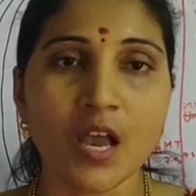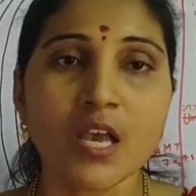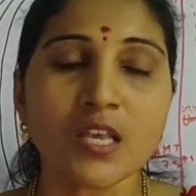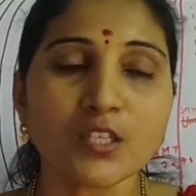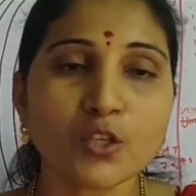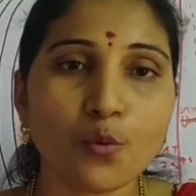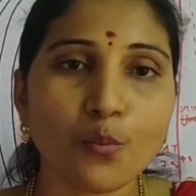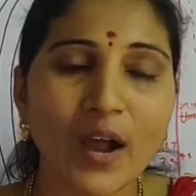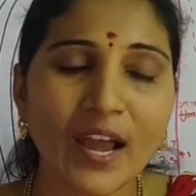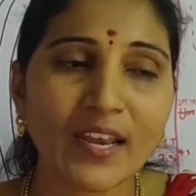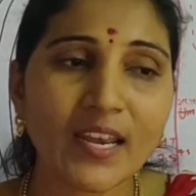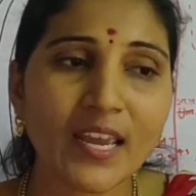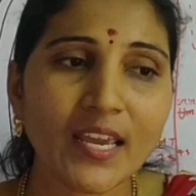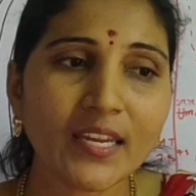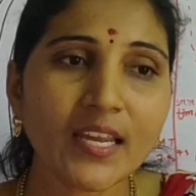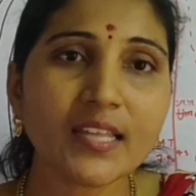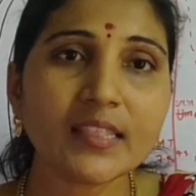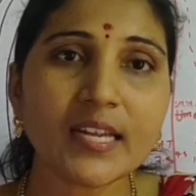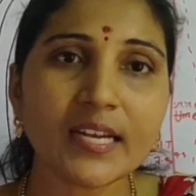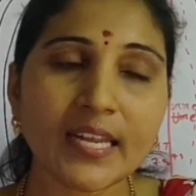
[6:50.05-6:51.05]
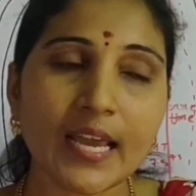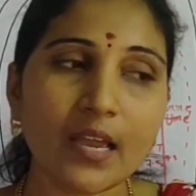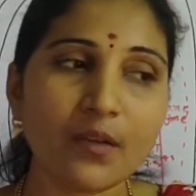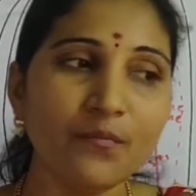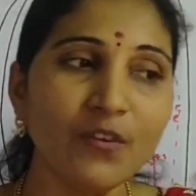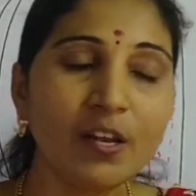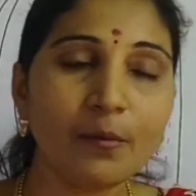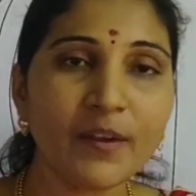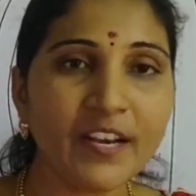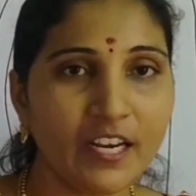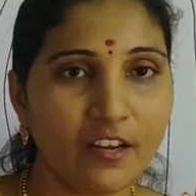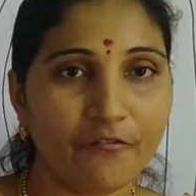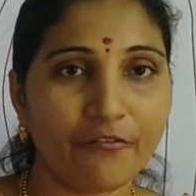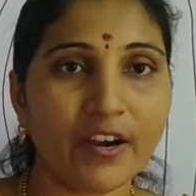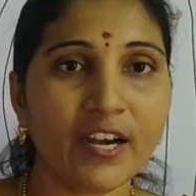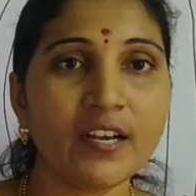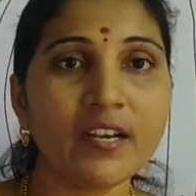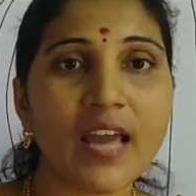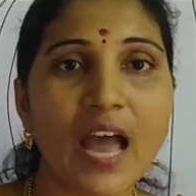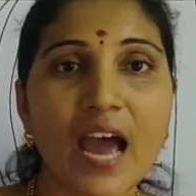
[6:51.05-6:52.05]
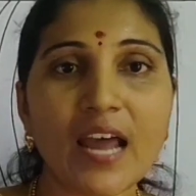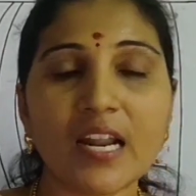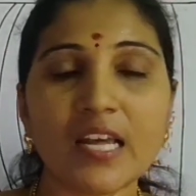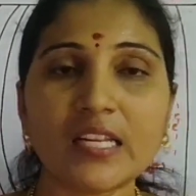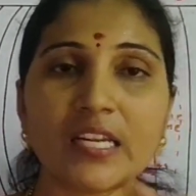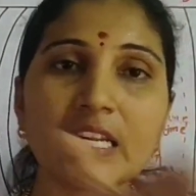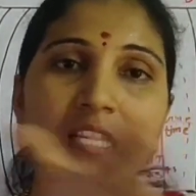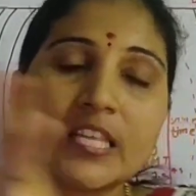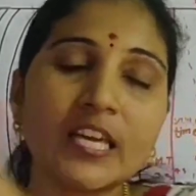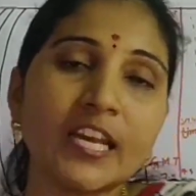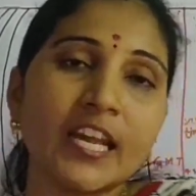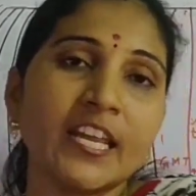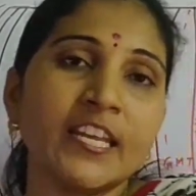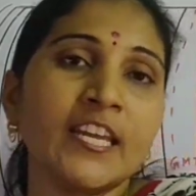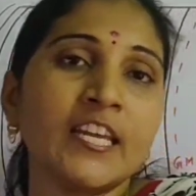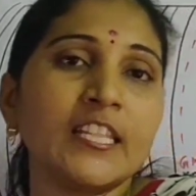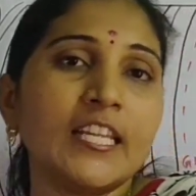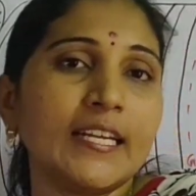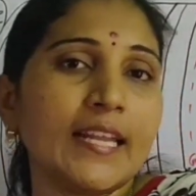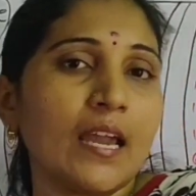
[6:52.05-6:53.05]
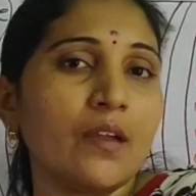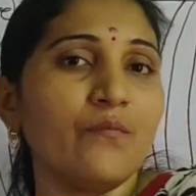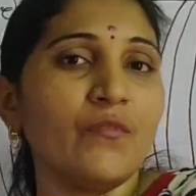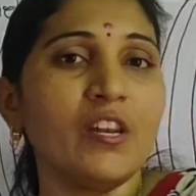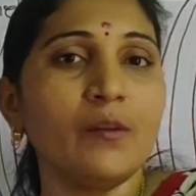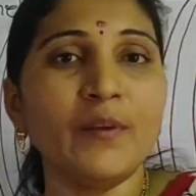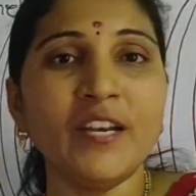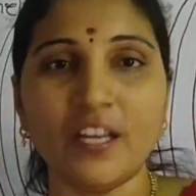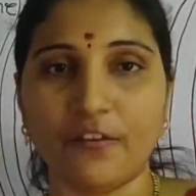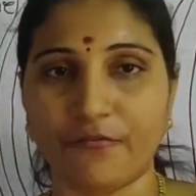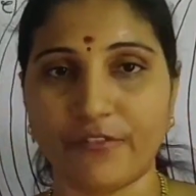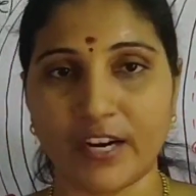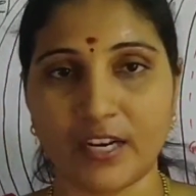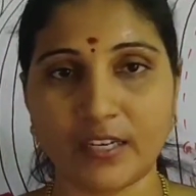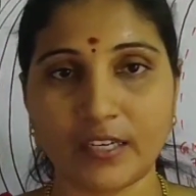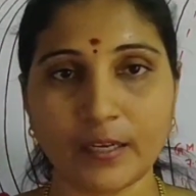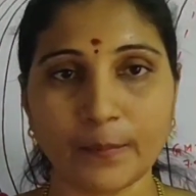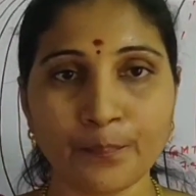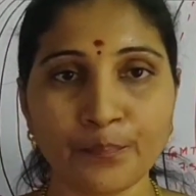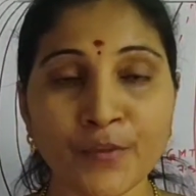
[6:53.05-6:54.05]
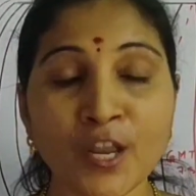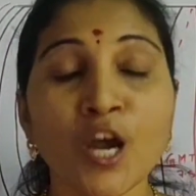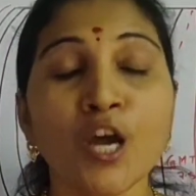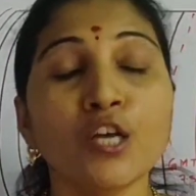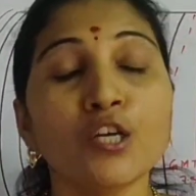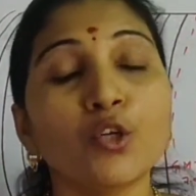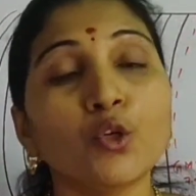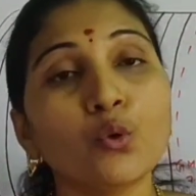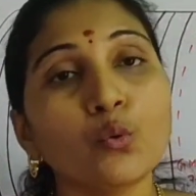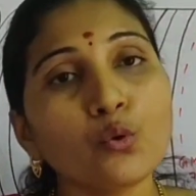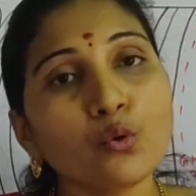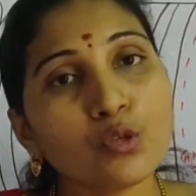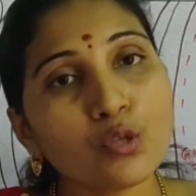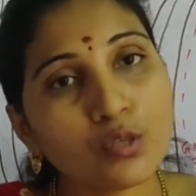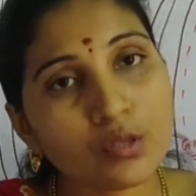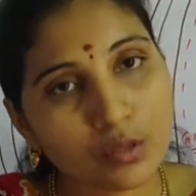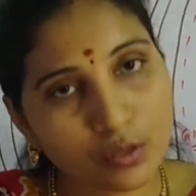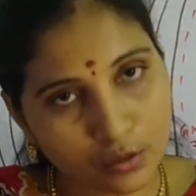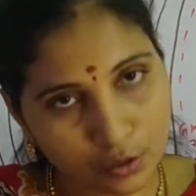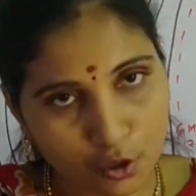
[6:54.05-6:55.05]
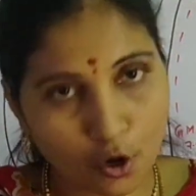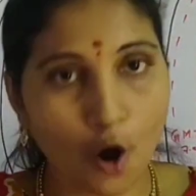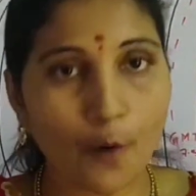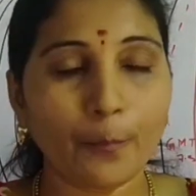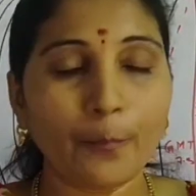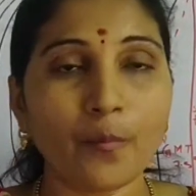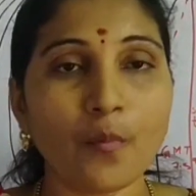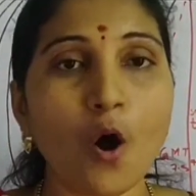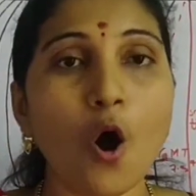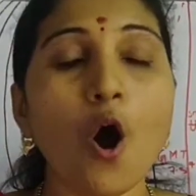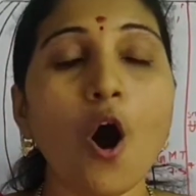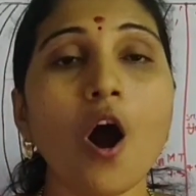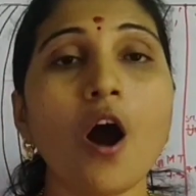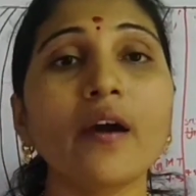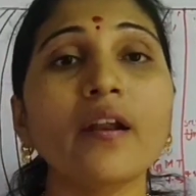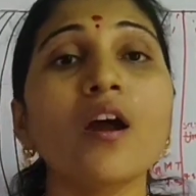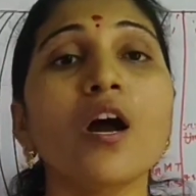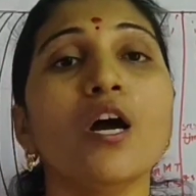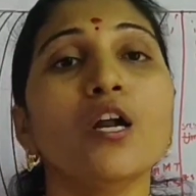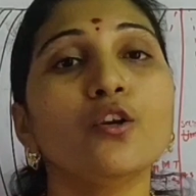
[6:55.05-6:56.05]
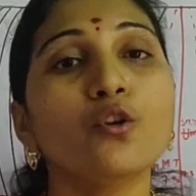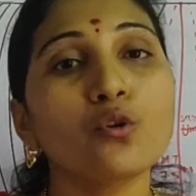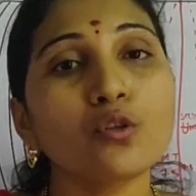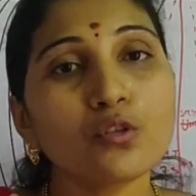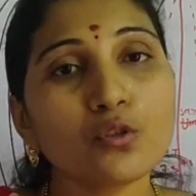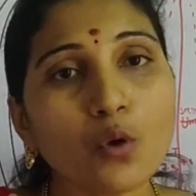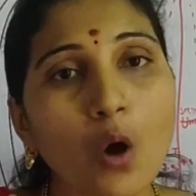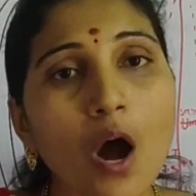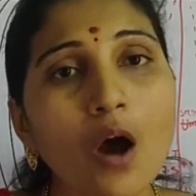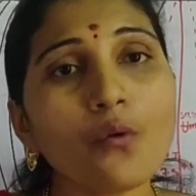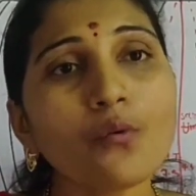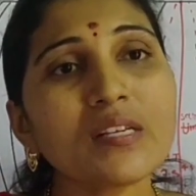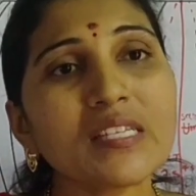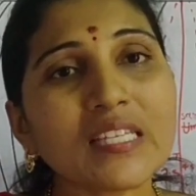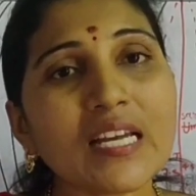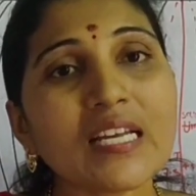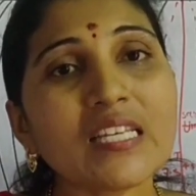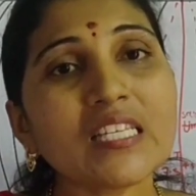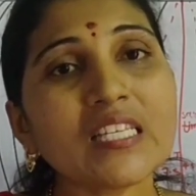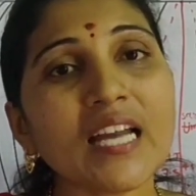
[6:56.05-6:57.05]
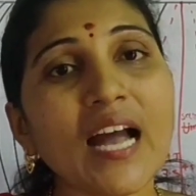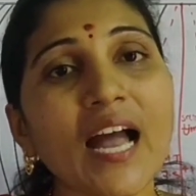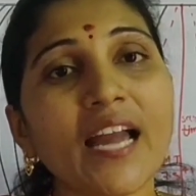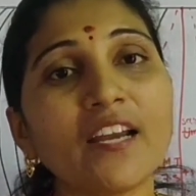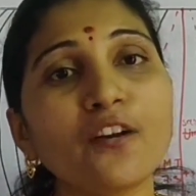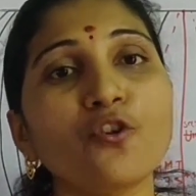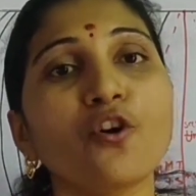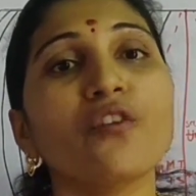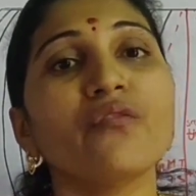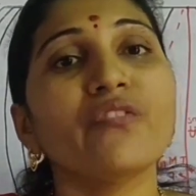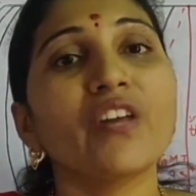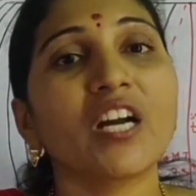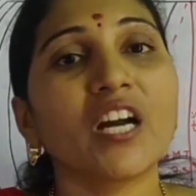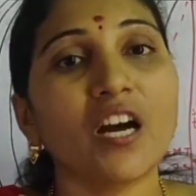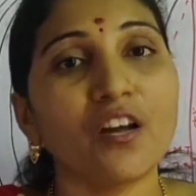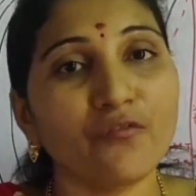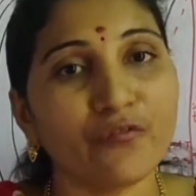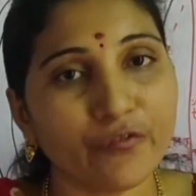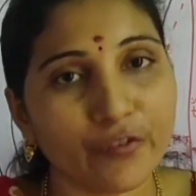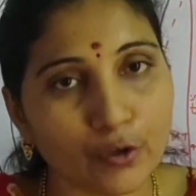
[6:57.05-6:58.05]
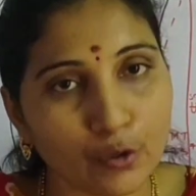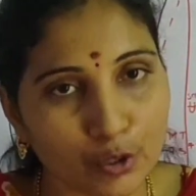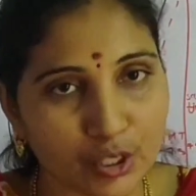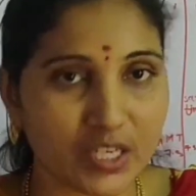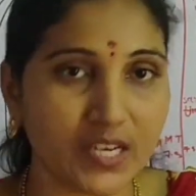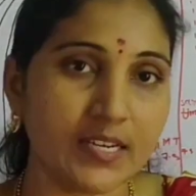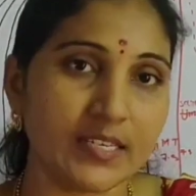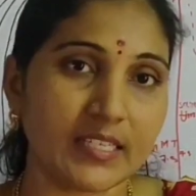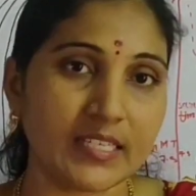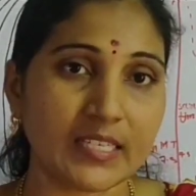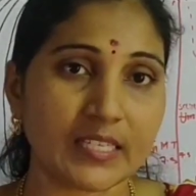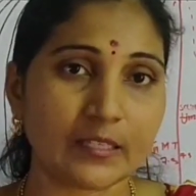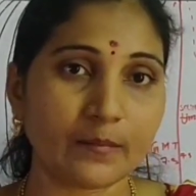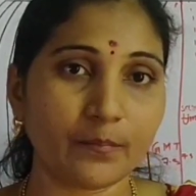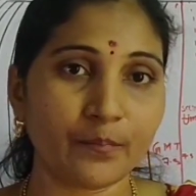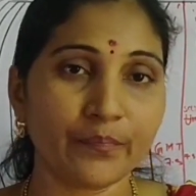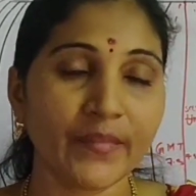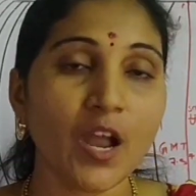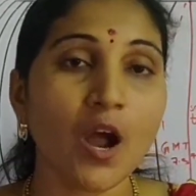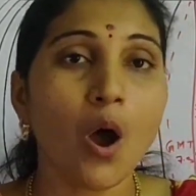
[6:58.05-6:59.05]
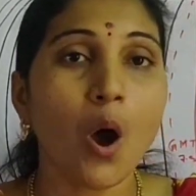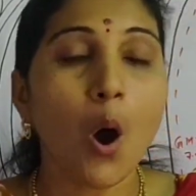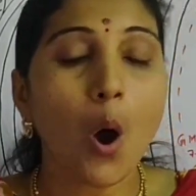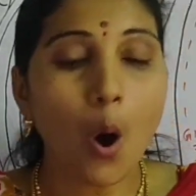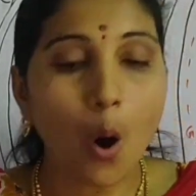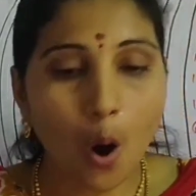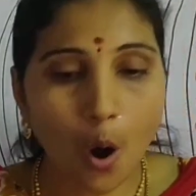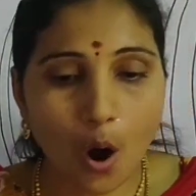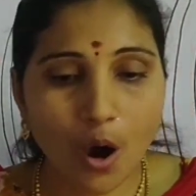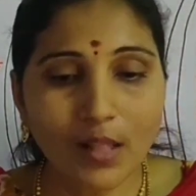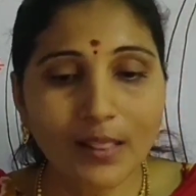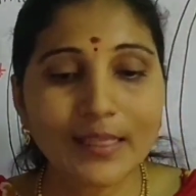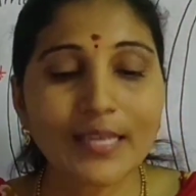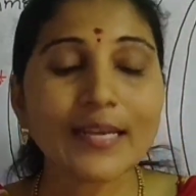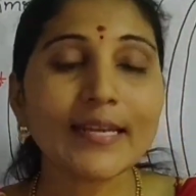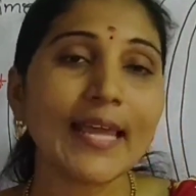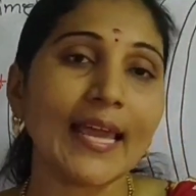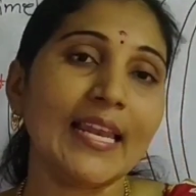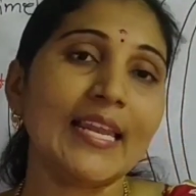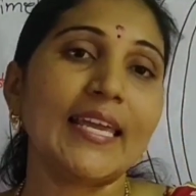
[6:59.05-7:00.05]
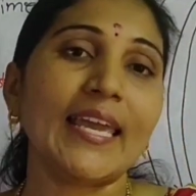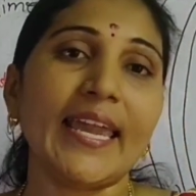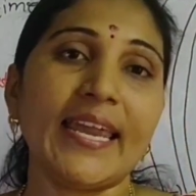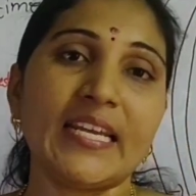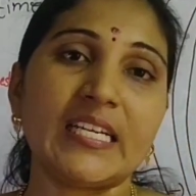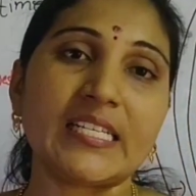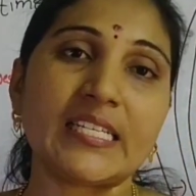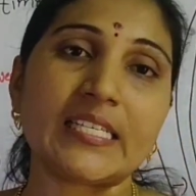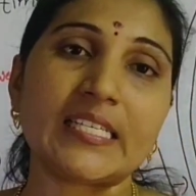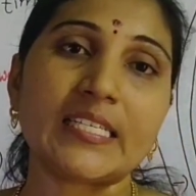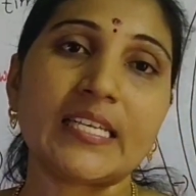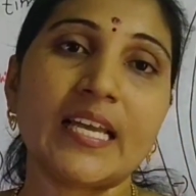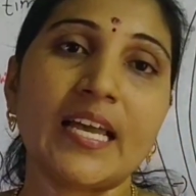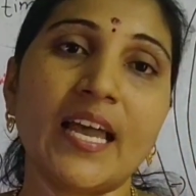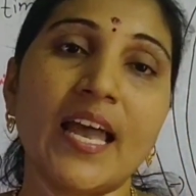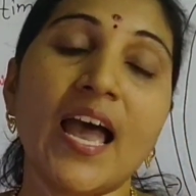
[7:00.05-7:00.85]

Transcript: So one area the time will be different and another area the time will be different. To stop or to solve such kind of the confusions, all the delegates